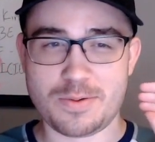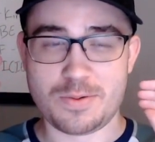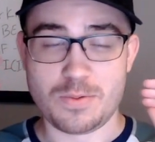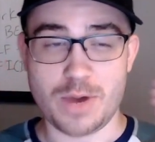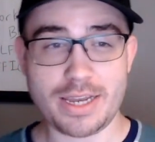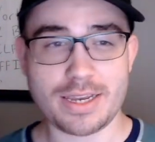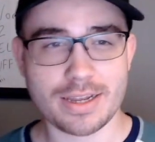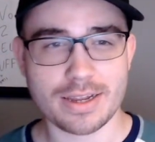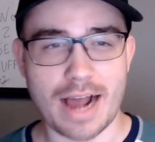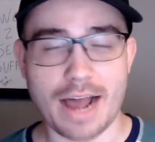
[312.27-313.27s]
What?
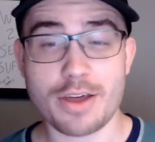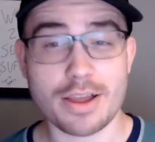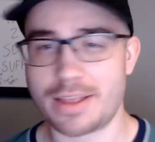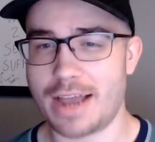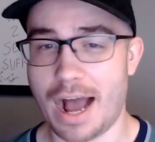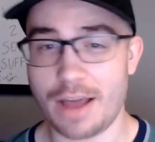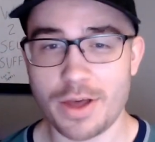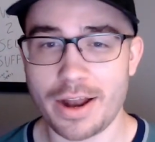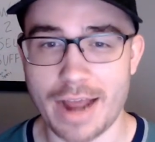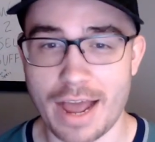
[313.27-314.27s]
I
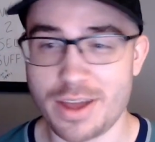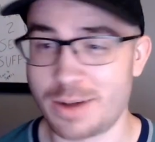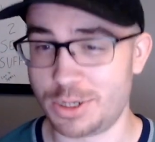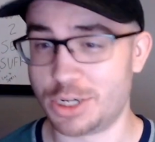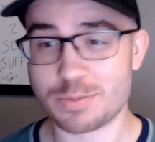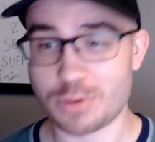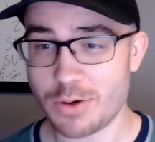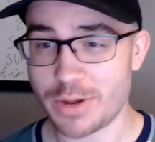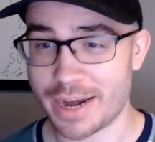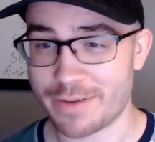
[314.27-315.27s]
thought it was just
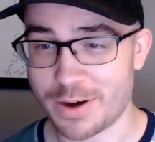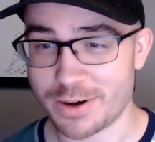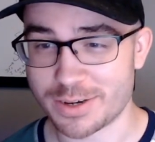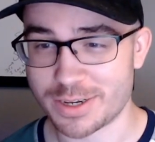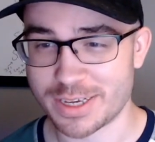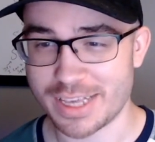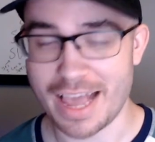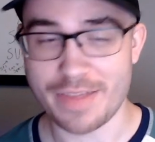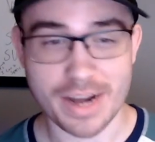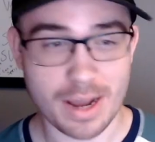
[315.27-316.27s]
broken at first,
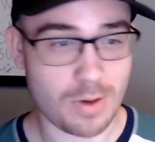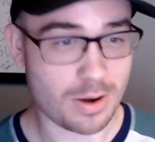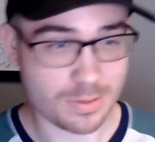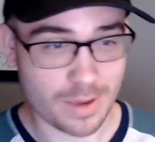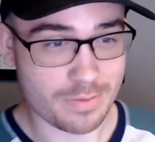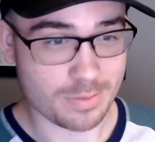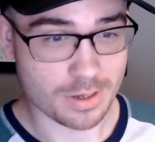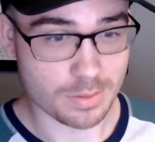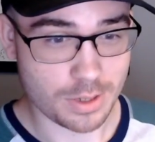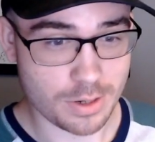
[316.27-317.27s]
and then I walked away from the
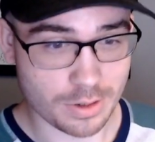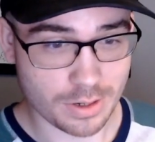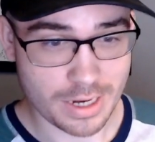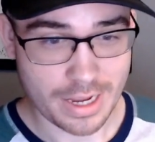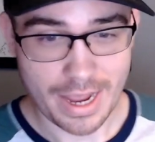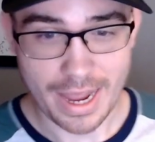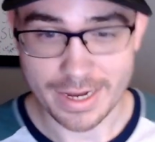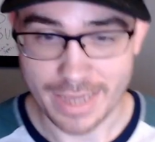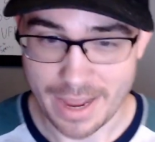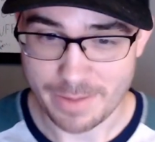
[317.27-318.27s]
computer
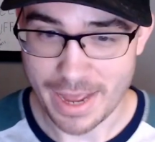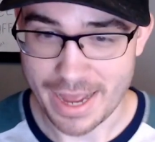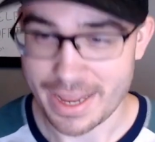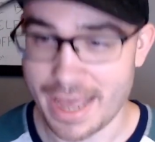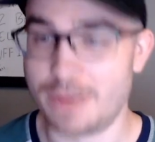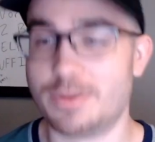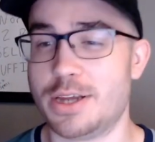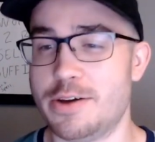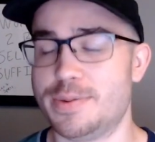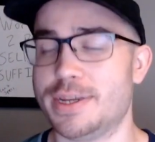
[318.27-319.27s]
and came back, and it was
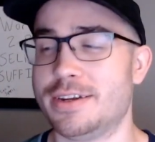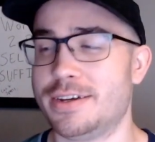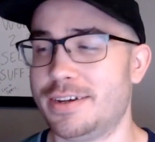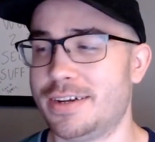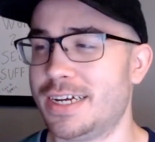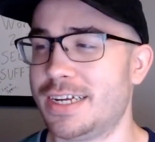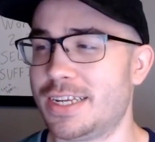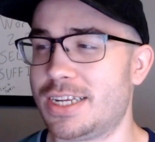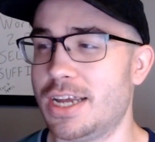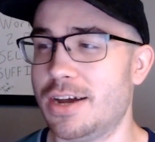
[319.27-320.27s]
open.
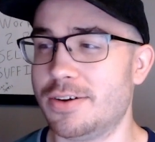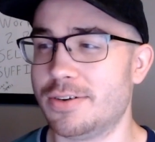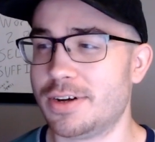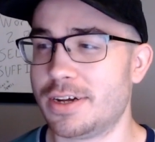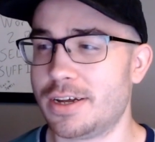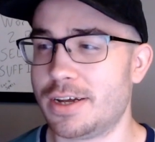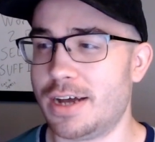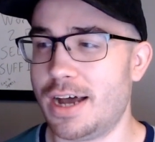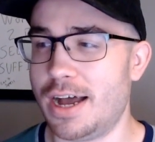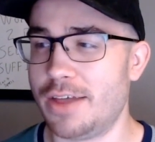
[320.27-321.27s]
So
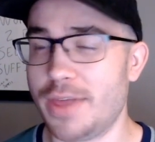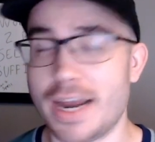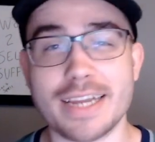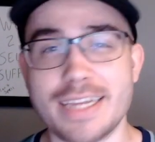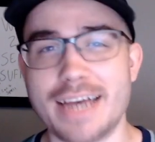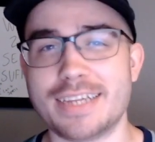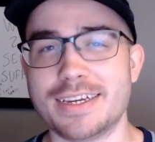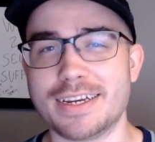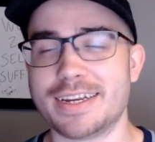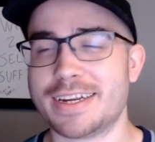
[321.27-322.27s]
then I
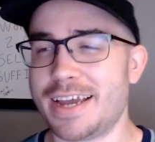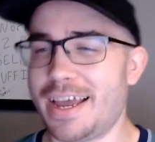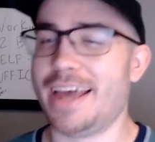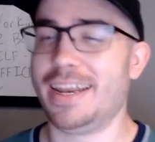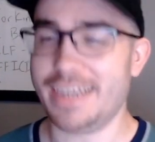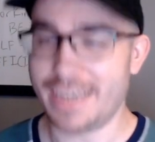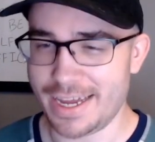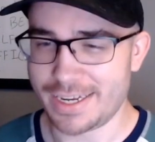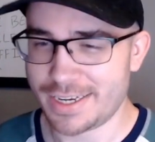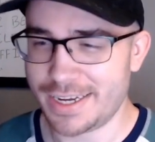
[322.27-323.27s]
tested it, and
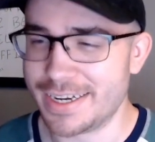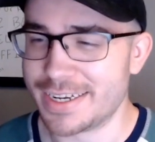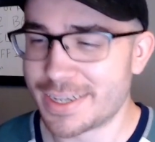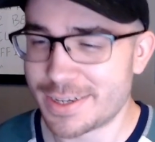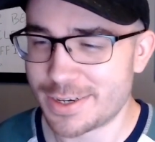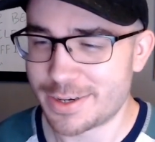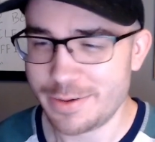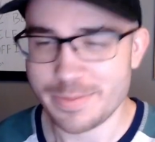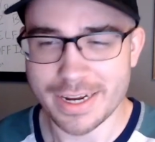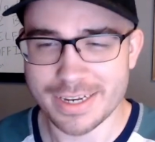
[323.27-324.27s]
yes, it is 2
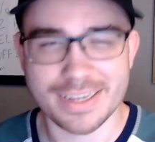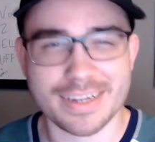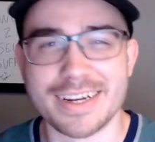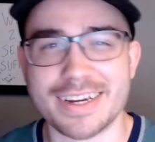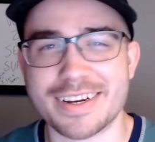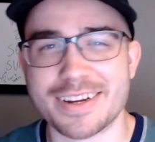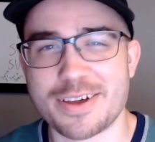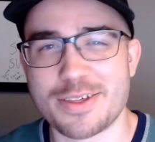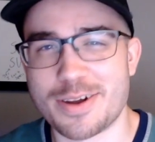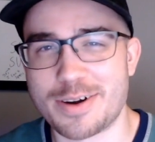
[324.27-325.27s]
minutes and
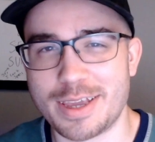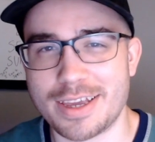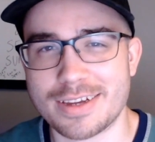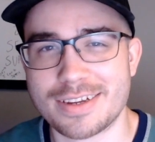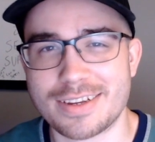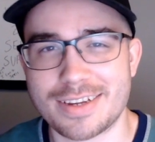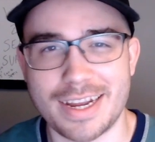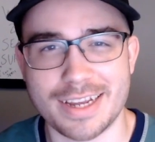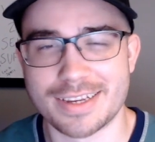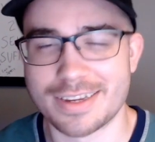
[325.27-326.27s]
30
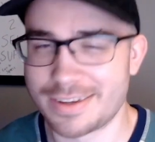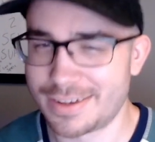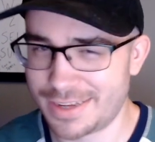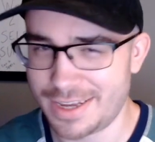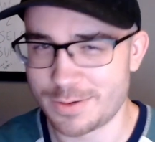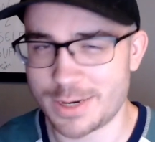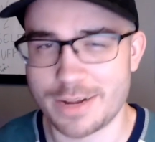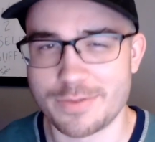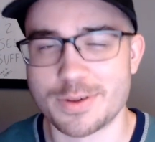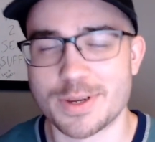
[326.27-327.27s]
seconds, give or take
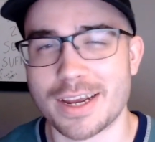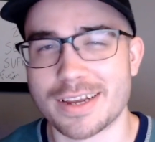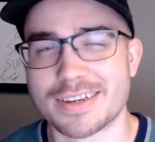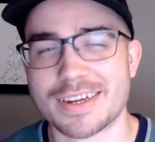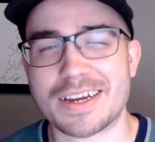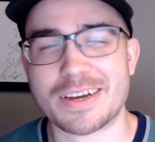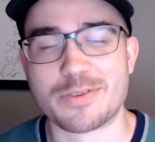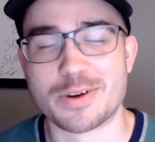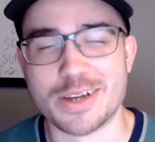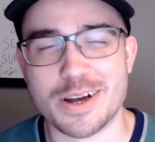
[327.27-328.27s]
a few seconds,
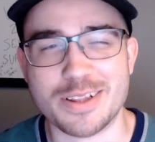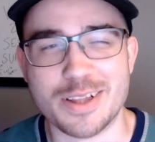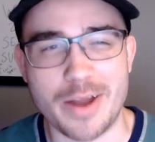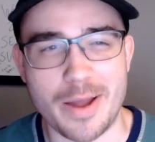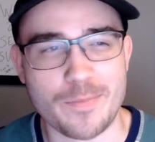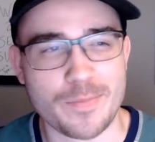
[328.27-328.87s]
for it to load up.